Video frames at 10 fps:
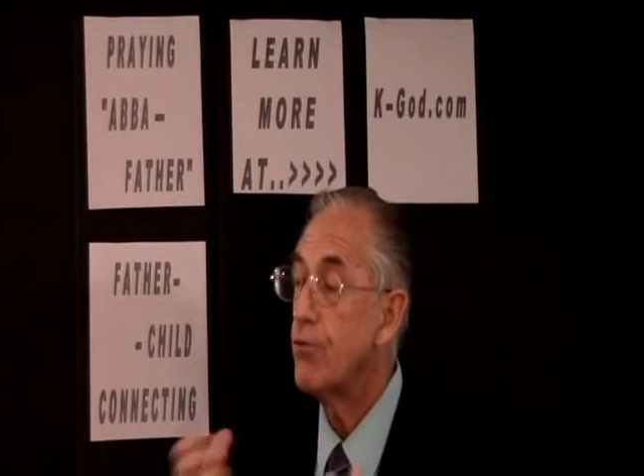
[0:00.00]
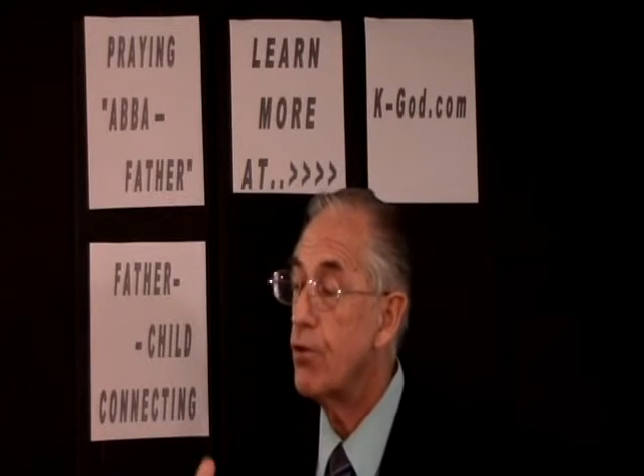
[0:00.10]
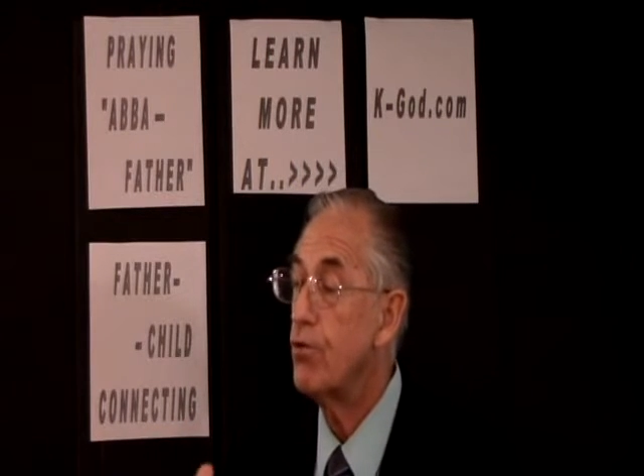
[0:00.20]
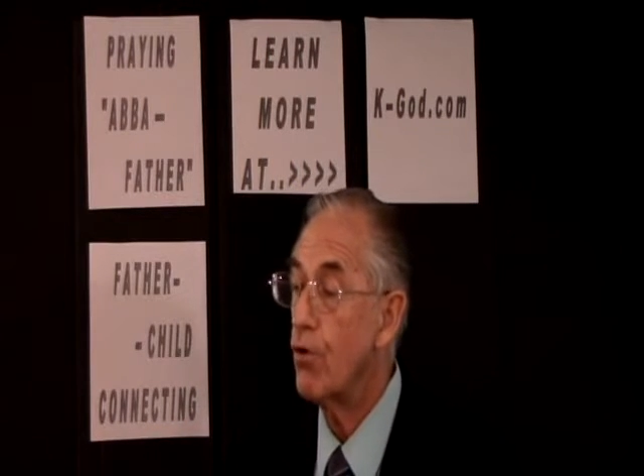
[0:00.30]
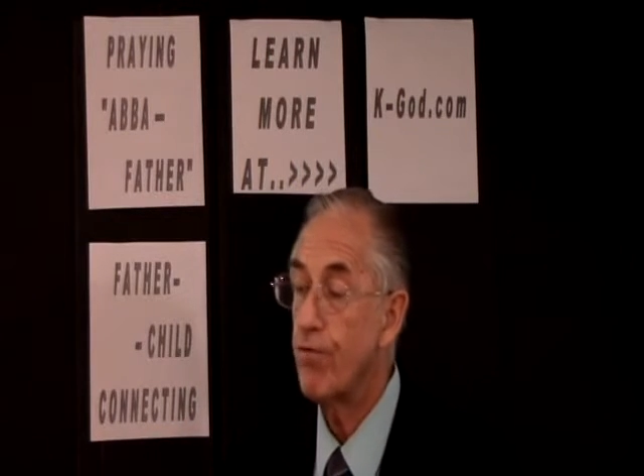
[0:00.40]

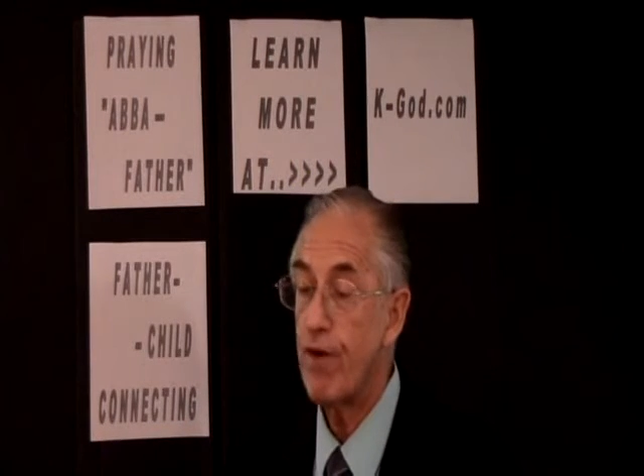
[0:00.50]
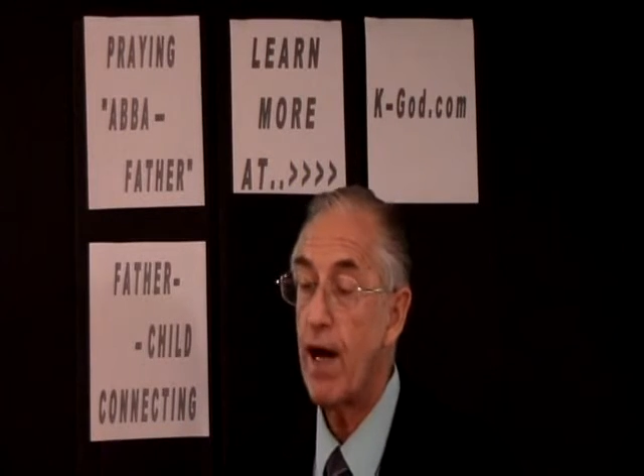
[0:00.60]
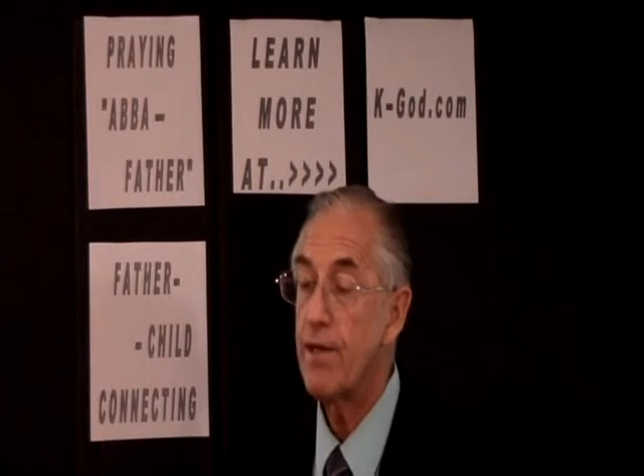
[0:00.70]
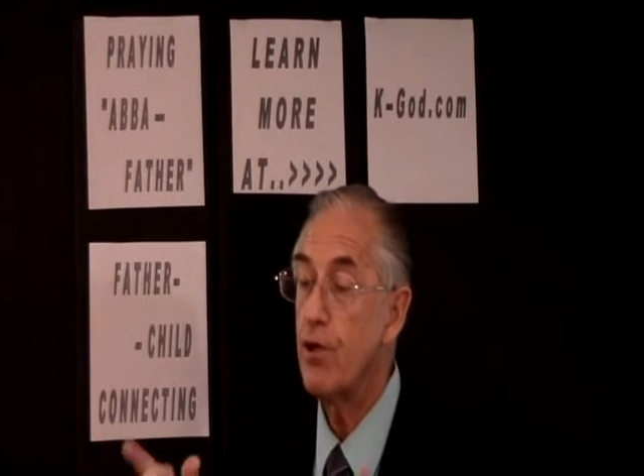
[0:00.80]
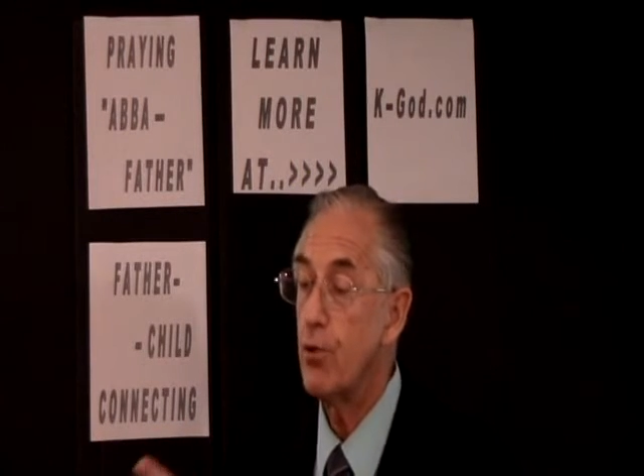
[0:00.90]
to your
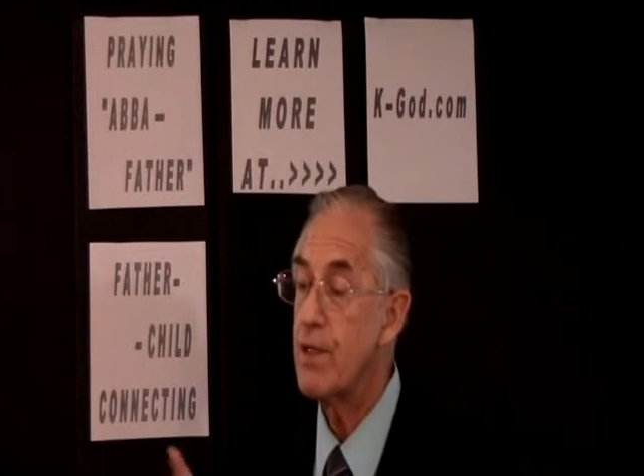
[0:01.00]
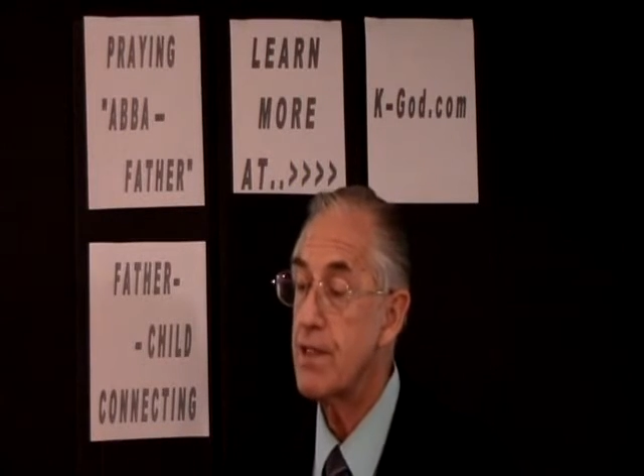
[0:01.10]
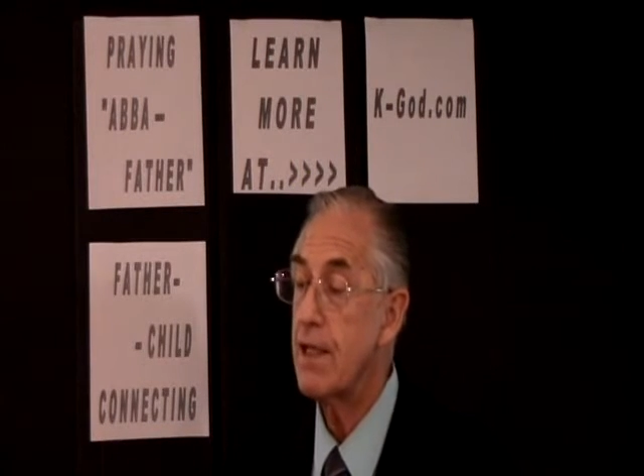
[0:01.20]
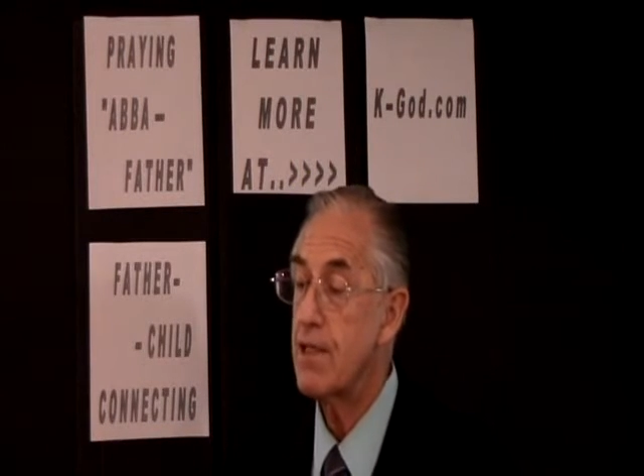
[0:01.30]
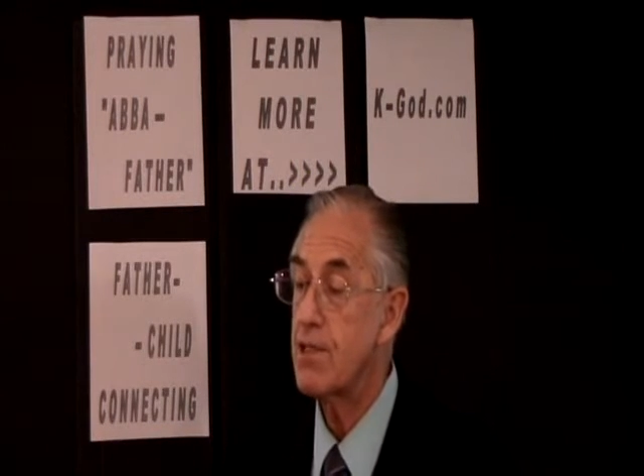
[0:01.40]
Father who
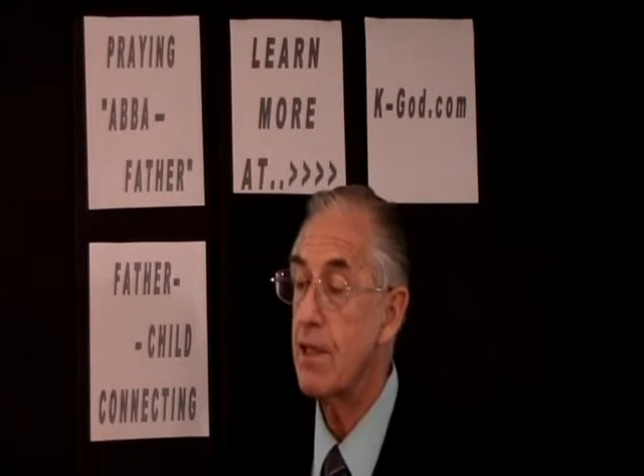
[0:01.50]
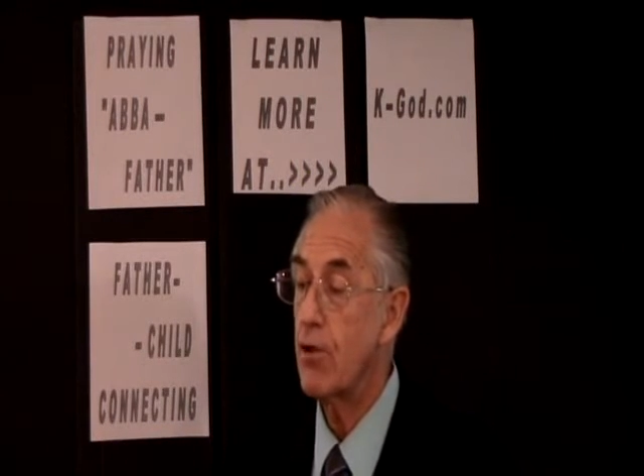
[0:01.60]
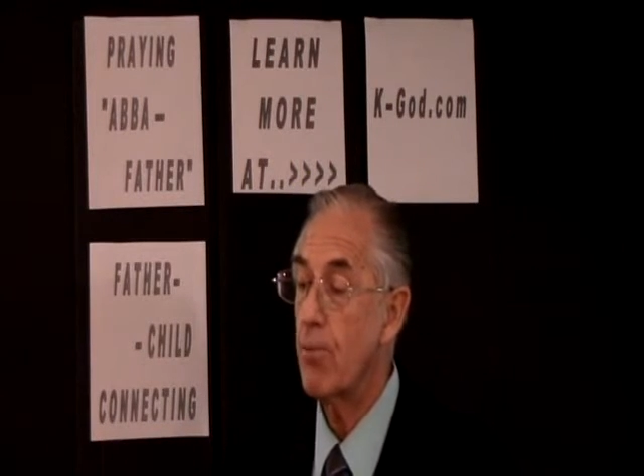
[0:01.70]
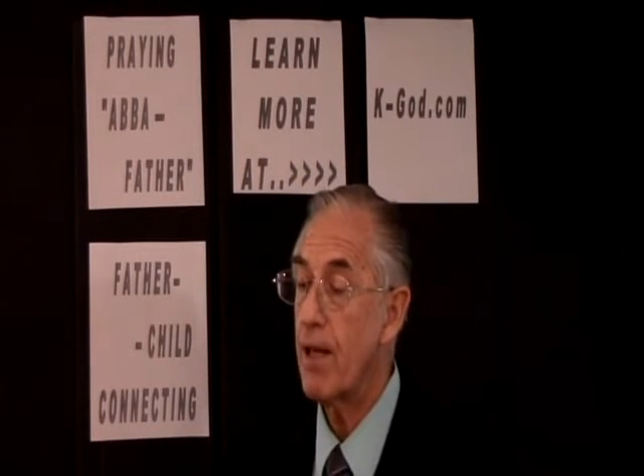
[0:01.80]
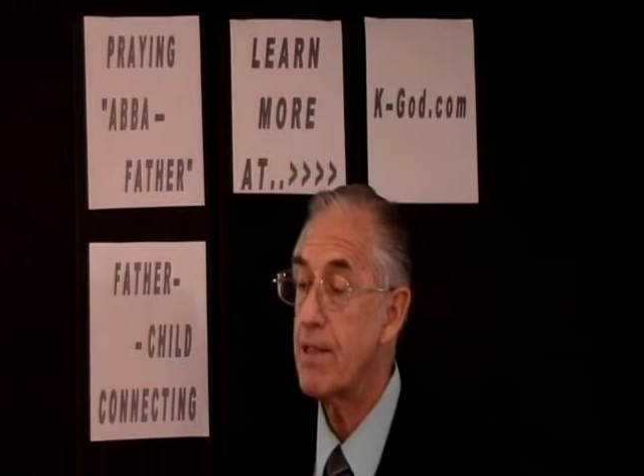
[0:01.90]
is in a
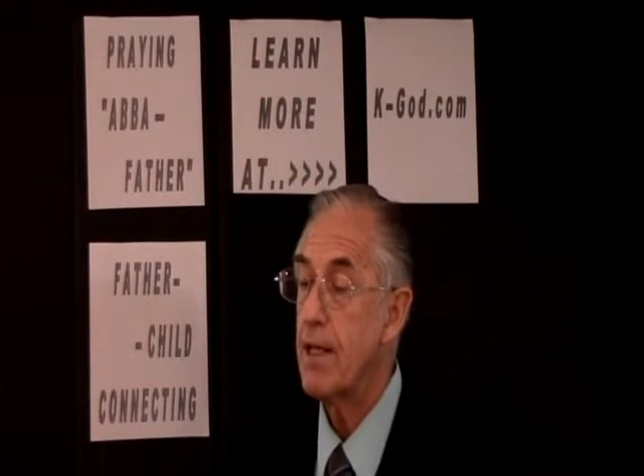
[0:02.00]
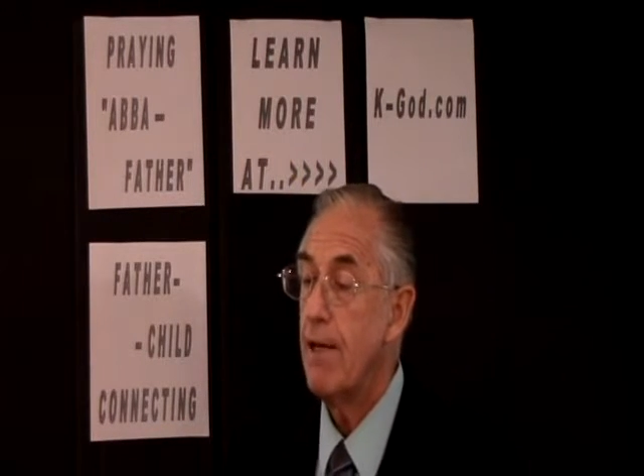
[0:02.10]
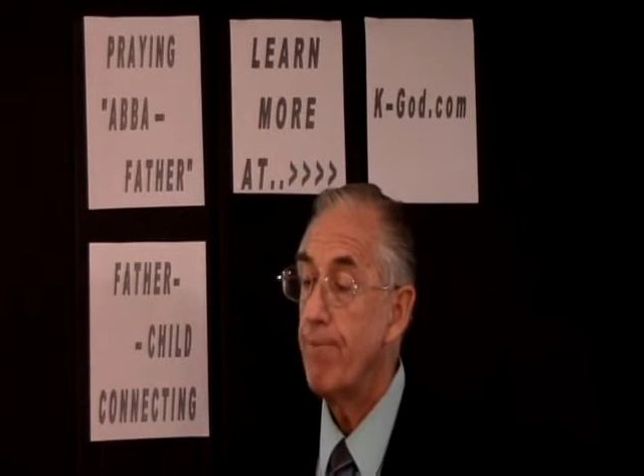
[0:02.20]
secret place,